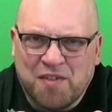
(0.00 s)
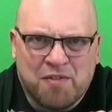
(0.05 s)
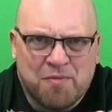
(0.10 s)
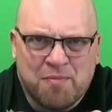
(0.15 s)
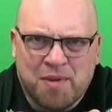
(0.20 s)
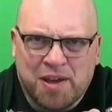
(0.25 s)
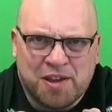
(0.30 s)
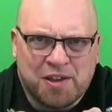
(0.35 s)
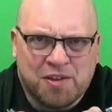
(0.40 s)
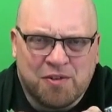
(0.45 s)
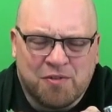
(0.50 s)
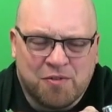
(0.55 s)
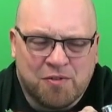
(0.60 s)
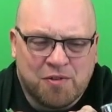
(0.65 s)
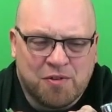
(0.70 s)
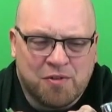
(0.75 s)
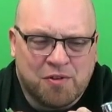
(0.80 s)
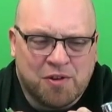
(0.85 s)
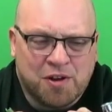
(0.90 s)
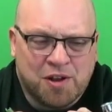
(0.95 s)
make
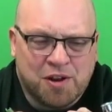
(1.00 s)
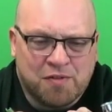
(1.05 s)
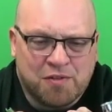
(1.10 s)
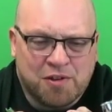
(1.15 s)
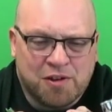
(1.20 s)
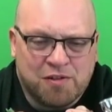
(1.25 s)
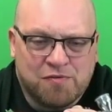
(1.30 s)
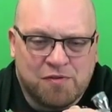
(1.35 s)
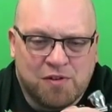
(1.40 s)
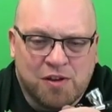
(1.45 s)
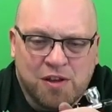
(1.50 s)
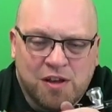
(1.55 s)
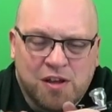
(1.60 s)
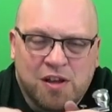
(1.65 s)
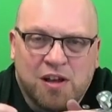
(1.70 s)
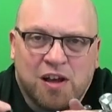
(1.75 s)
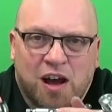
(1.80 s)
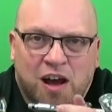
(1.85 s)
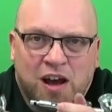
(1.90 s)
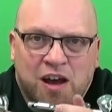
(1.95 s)
you kind of go for.
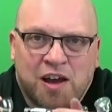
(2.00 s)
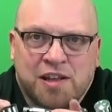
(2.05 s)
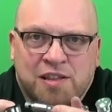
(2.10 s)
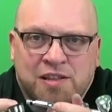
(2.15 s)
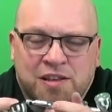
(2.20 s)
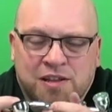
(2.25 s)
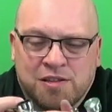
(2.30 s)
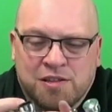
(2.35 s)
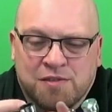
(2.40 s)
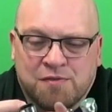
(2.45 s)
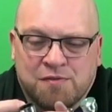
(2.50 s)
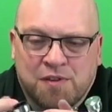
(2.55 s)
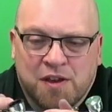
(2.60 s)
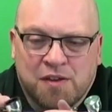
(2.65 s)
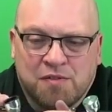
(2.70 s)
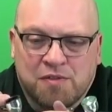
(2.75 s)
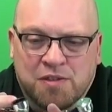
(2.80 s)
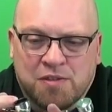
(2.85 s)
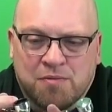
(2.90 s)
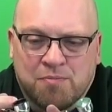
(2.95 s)
I tend to
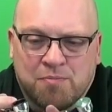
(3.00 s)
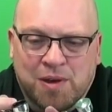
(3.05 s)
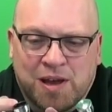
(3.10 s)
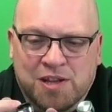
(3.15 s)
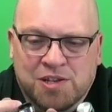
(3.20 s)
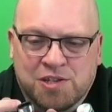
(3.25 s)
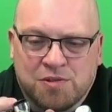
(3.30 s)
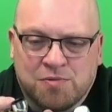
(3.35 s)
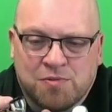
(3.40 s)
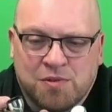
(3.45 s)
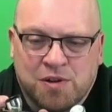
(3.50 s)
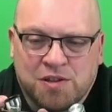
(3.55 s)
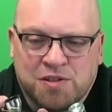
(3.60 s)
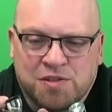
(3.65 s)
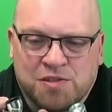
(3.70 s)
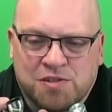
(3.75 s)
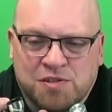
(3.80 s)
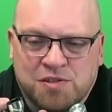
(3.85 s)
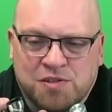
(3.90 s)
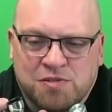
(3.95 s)
favour the Badger
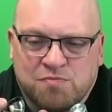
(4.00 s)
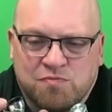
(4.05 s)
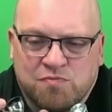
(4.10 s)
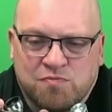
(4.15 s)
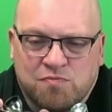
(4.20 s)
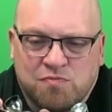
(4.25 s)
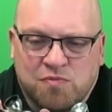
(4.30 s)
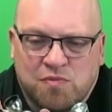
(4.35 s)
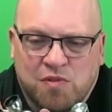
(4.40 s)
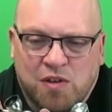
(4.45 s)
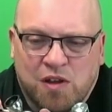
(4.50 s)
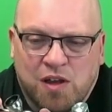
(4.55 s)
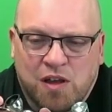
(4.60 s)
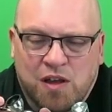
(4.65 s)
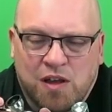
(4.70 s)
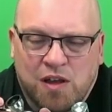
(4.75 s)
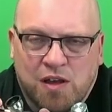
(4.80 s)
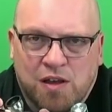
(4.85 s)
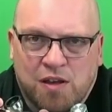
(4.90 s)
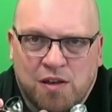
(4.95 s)
ones.
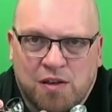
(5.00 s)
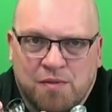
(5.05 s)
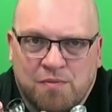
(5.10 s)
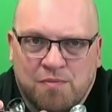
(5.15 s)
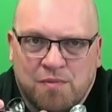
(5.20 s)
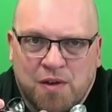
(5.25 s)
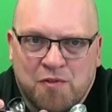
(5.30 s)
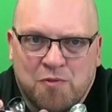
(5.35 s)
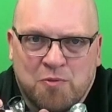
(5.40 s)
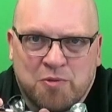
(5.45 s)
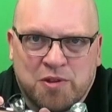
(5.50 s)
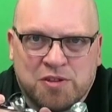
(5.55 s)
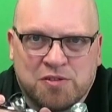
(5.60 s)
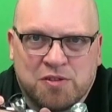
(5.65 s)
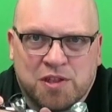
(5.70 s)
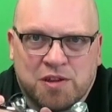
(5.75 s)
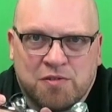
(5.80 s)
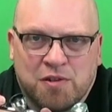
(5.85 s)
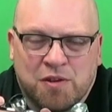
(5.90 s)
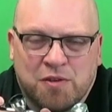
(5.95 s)
Everybody's
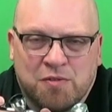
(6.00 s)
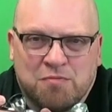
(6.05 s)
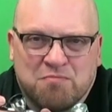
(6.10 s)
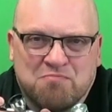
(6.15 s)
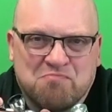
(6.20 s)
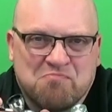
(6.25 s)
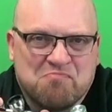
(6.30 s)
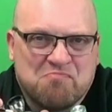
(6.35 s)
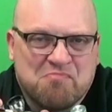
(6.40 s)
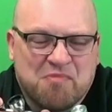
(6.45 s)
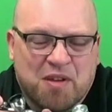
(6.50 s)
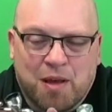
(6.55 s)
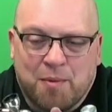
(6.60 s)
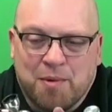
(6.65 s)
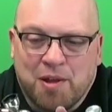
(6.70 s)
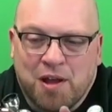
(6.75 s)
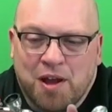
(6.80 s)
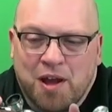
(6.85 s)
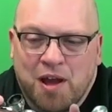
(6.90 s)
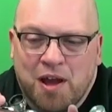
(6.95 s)
got their own. I
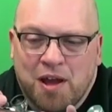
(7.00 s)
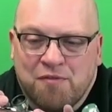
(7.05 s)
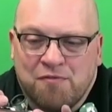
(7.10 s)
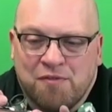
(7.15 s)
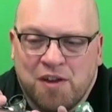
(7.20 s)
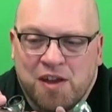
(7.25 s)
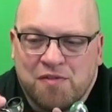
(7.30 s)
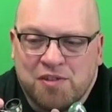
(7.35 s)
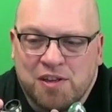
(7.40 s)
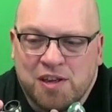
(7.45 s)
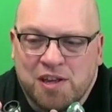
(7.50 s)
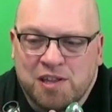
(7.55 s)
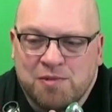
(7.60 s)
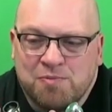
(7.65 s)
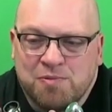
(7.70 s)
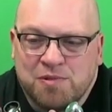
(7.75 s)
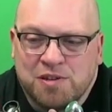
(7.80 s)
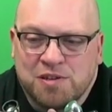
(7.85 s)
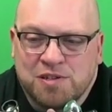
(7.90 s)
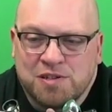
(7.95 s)
mean, I favour
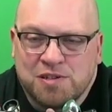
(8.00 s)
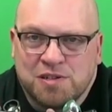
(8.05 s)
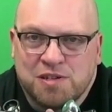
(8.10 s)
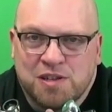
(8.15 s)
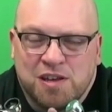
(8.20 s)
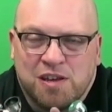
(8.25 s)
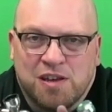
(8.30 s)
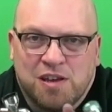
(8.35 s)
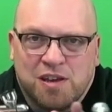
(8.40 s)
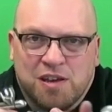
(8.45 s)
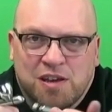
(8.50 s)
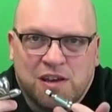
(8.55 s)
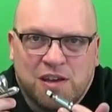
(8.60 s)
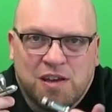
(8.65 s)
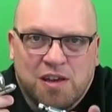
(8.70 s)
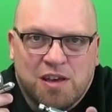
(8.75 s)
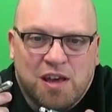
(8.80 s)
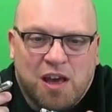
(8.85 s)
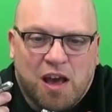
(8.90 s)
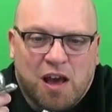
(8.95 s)
these because
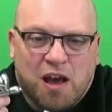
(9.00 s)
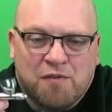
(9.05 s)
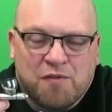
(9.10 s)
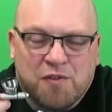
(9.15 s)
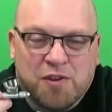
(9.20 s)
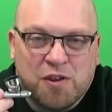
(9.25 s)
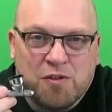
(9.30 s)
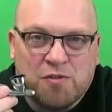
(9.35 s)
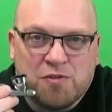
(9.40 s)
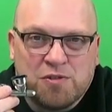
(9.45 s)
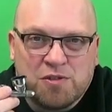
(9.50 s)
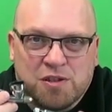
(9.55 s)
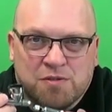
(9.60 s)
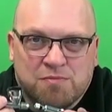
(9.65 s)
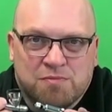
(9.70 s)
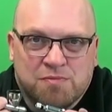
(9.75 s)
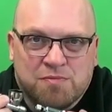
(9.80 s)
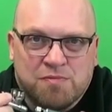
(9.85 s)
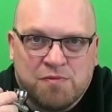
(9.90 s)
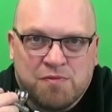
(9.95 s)
I've used
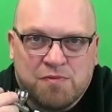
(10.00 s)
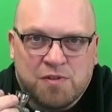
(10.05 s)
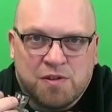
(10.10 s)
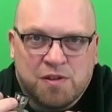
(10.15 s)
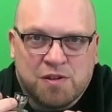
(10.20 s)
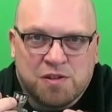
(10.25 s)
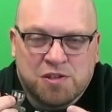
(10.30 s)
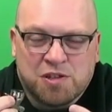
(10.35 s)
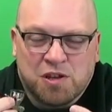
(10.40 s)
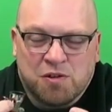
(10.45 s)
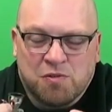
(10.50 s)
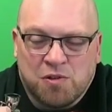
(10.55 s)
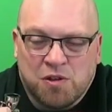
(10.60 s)
them for so